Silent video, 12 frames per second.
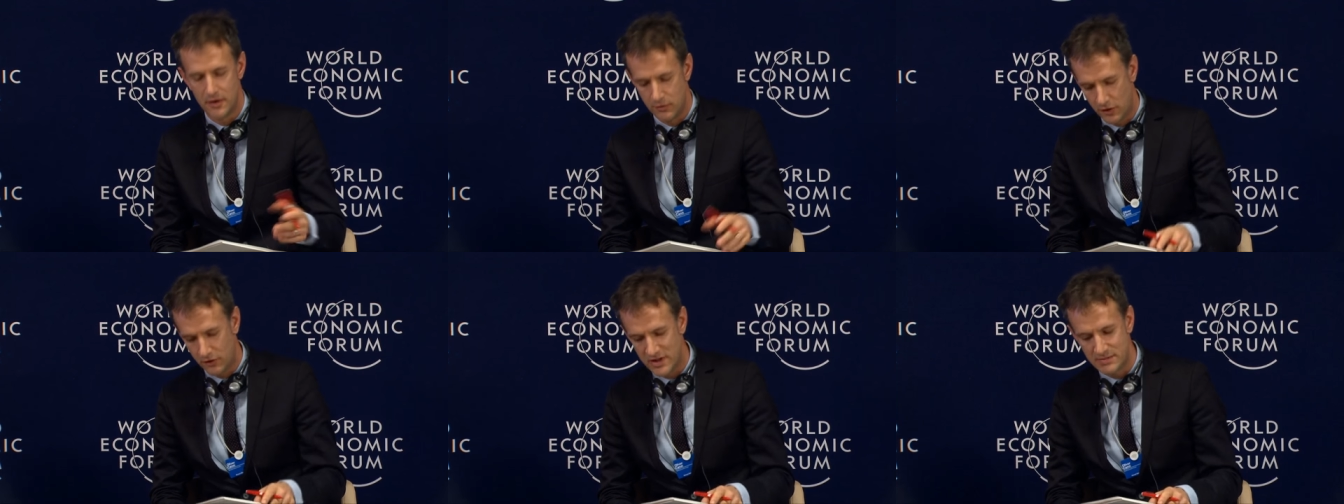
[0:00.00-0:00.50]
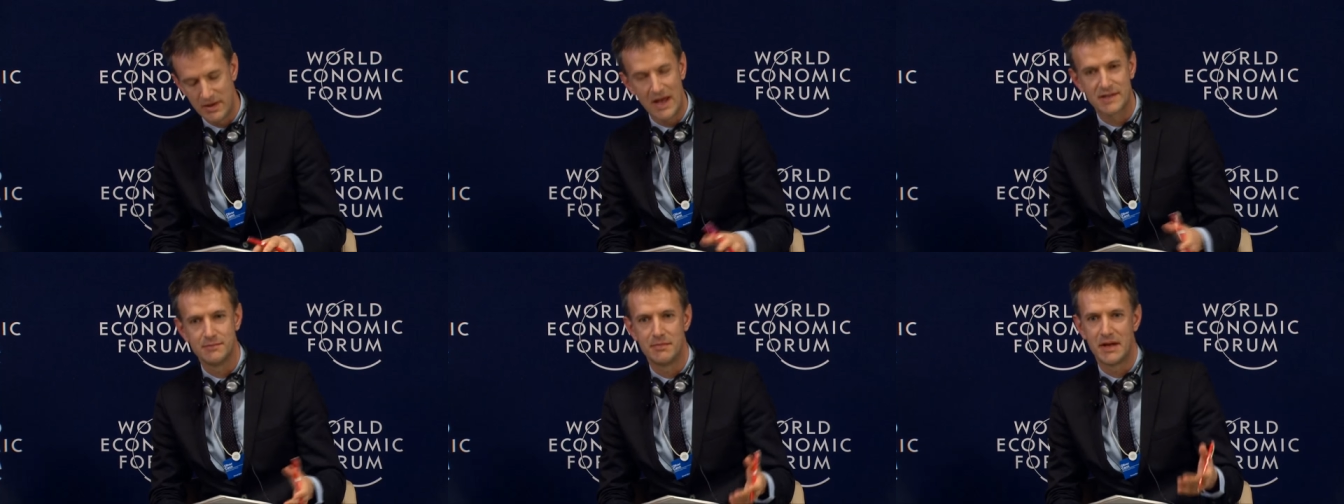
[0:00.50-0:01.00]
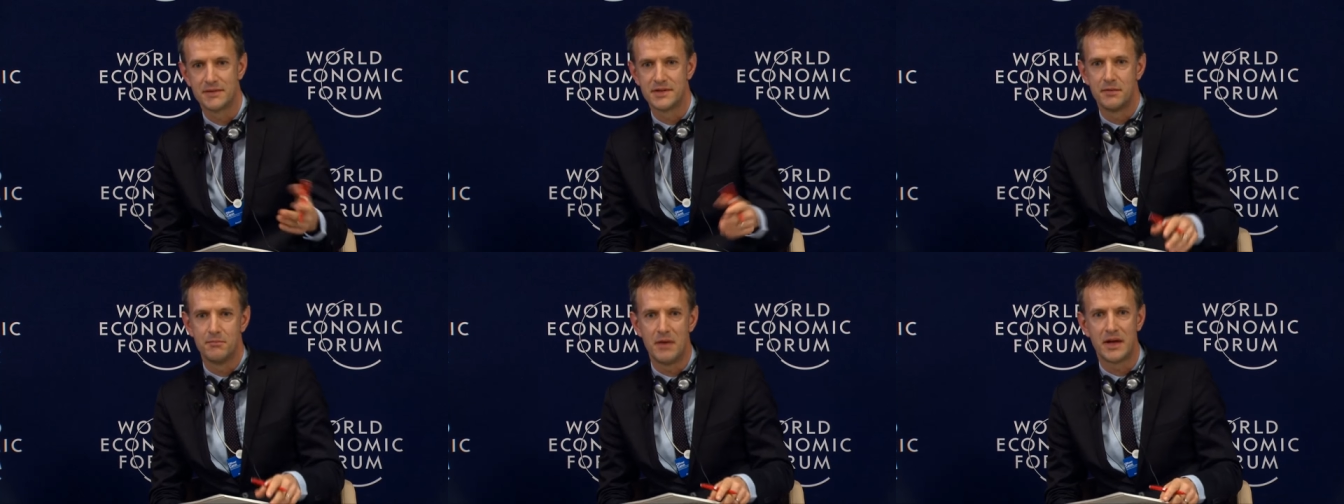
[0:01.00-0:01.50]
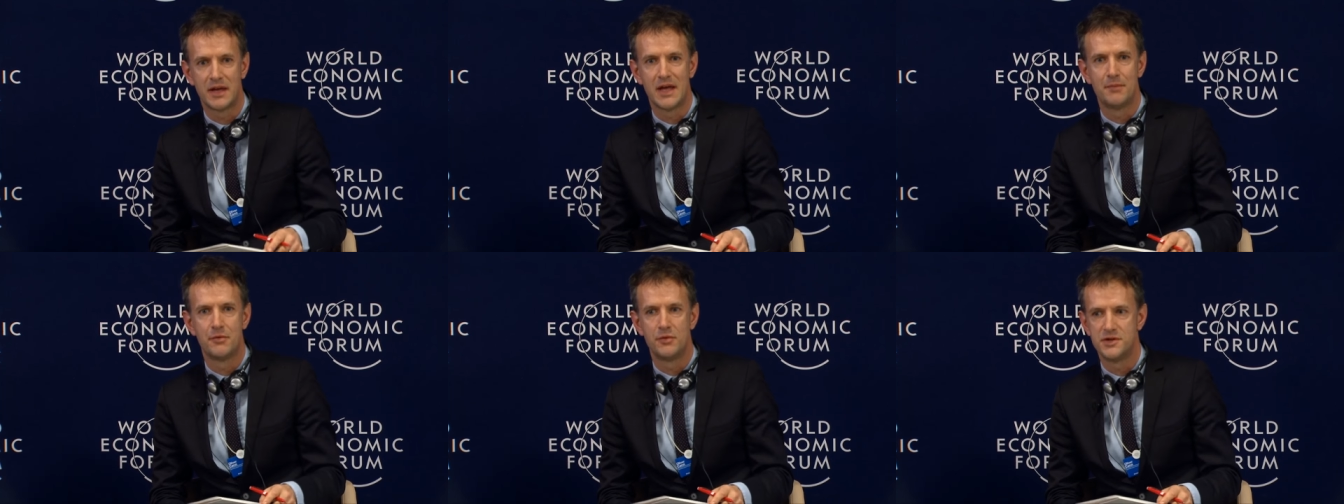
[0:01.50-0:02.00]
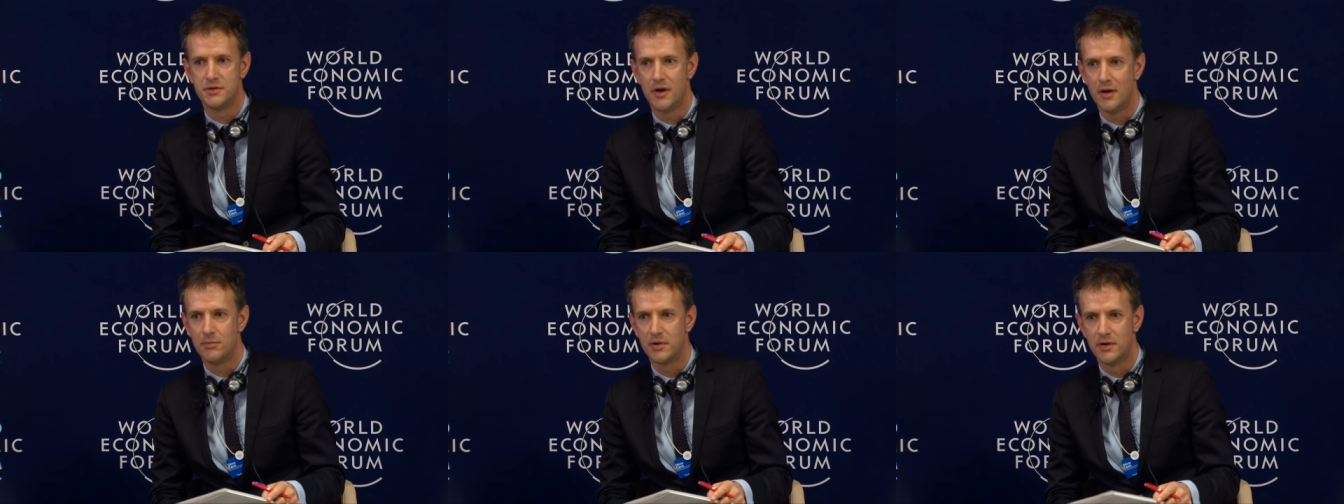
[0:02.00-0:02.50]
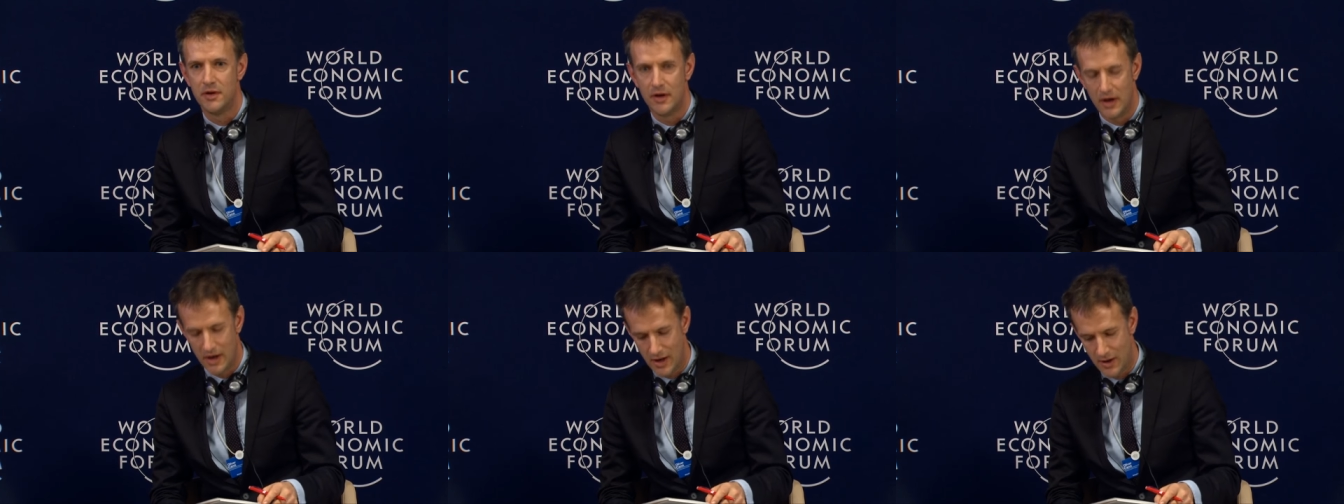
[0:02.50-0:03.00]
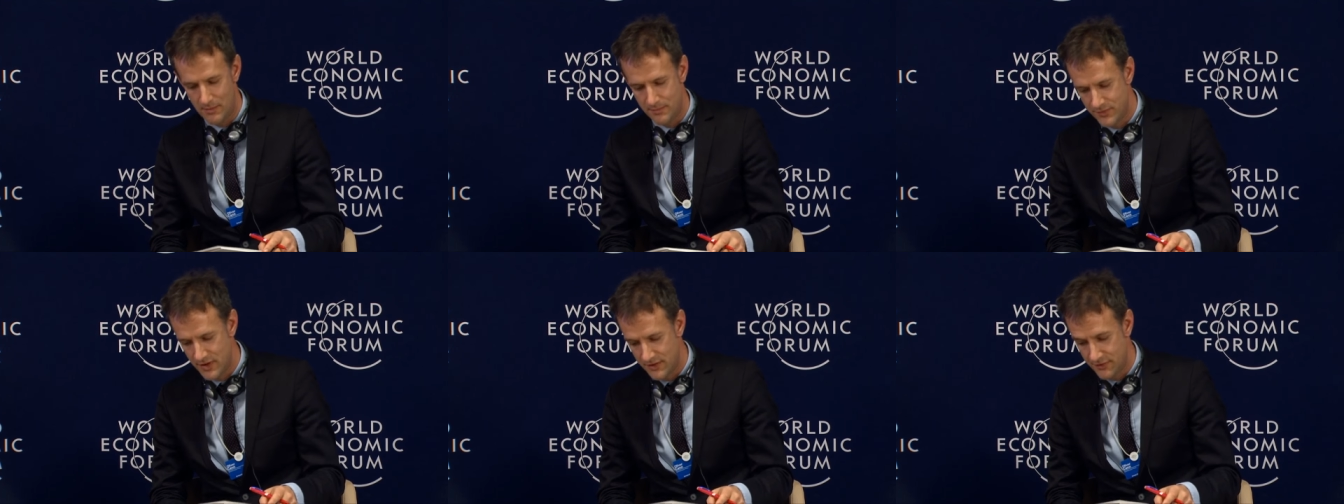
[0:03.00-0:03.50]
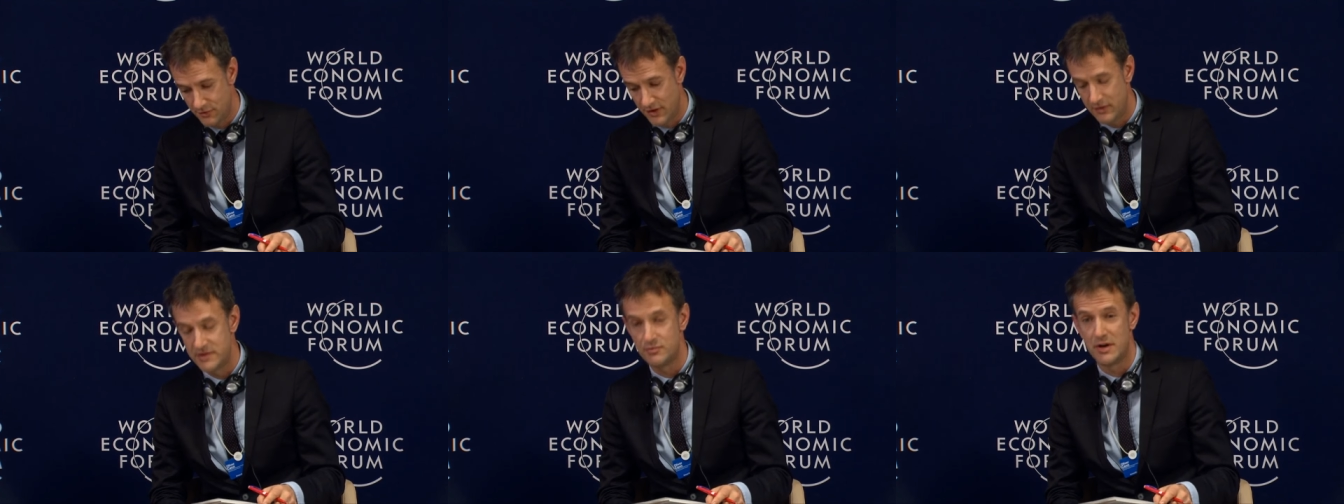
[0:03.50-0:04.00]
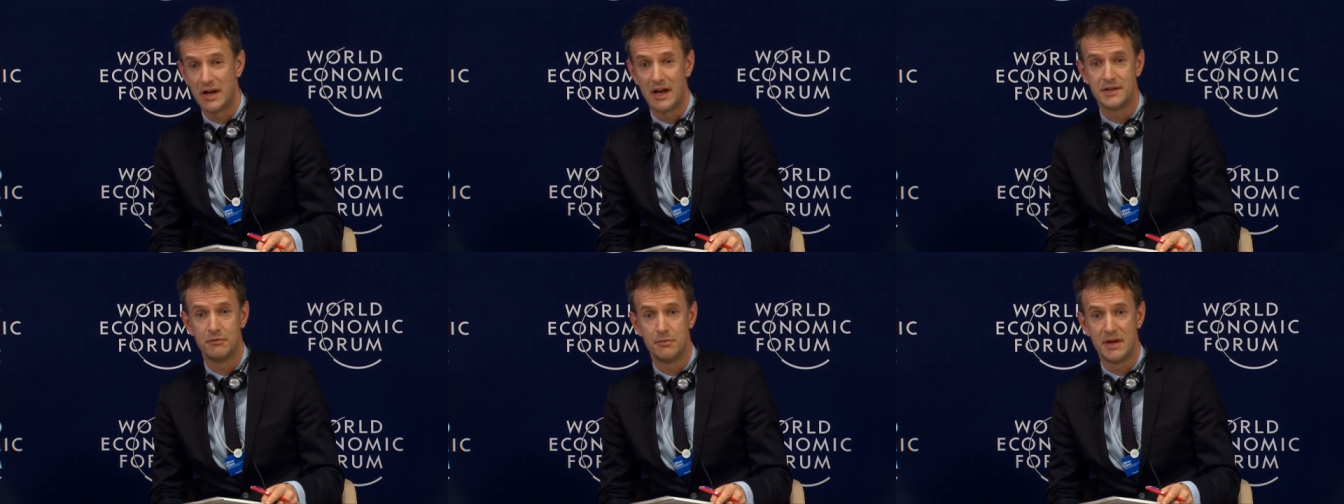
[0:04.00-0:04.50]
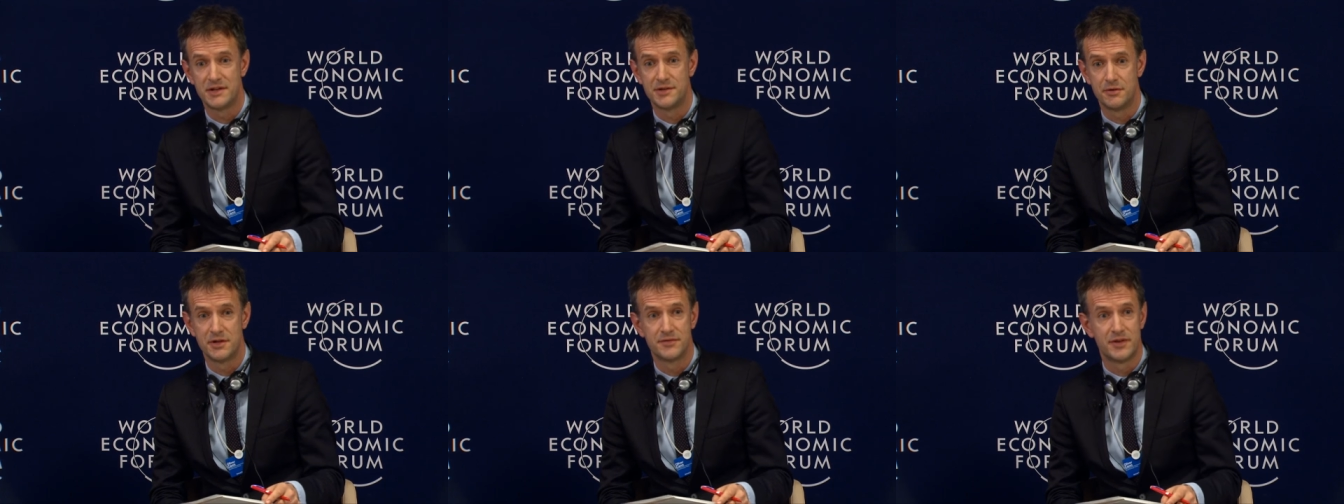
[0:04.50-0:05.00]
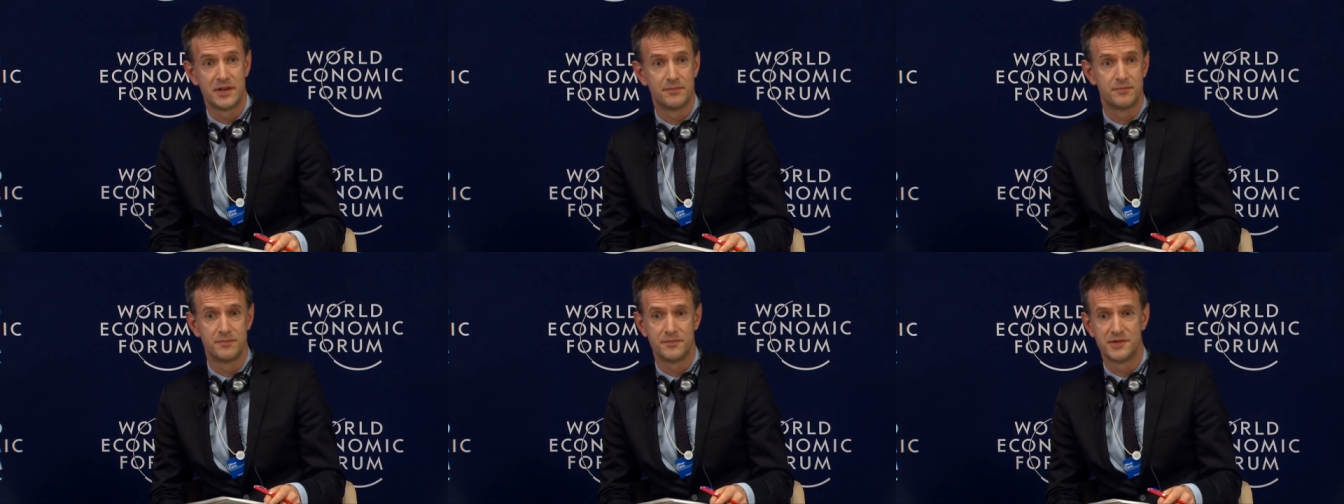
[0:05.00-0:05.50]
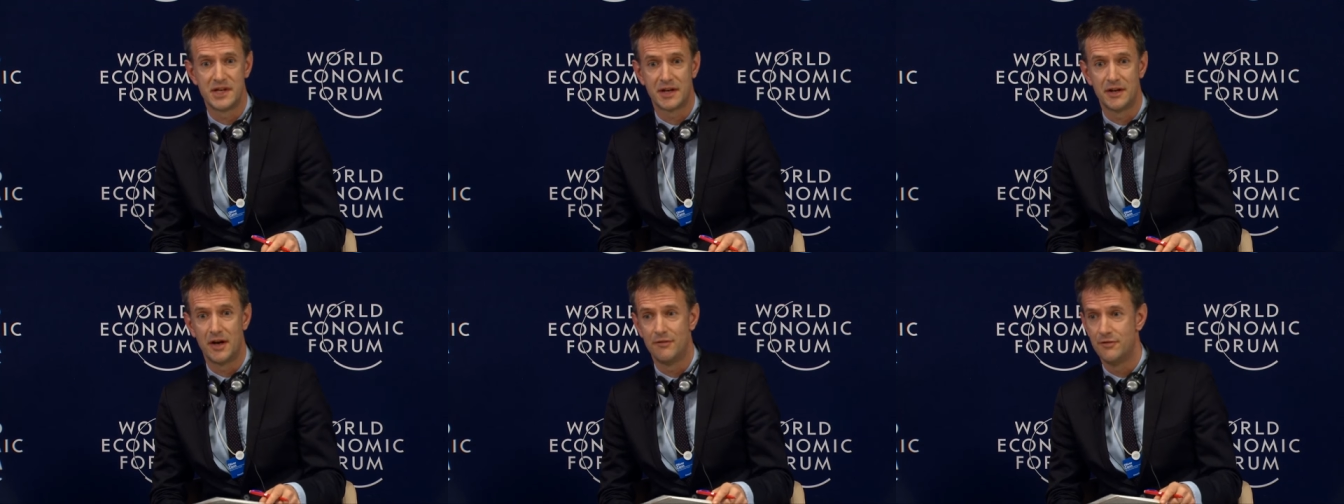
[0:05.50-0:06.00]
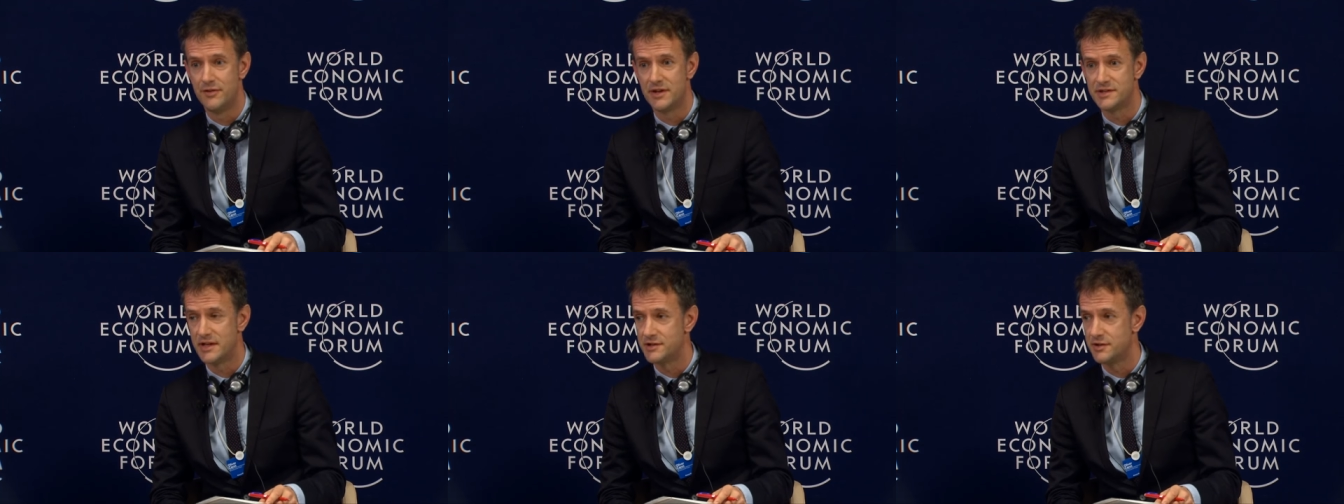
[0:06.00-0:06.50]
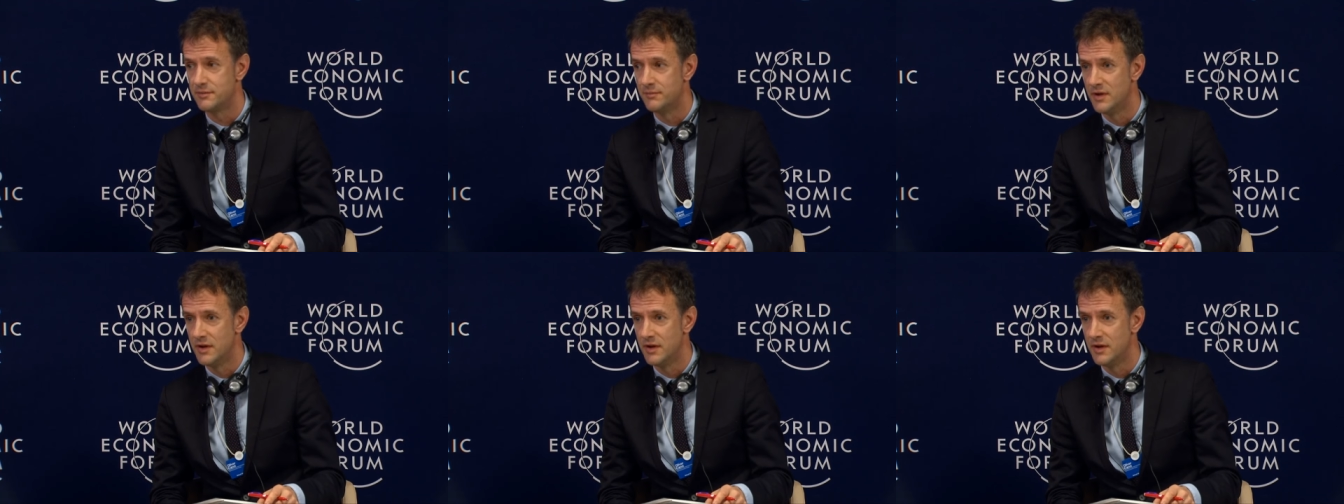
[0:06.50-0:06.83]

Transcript: regrettably hasn't been able to make it yet, but we do hope um, although he's running late, he will be able to join us for the second half of this session.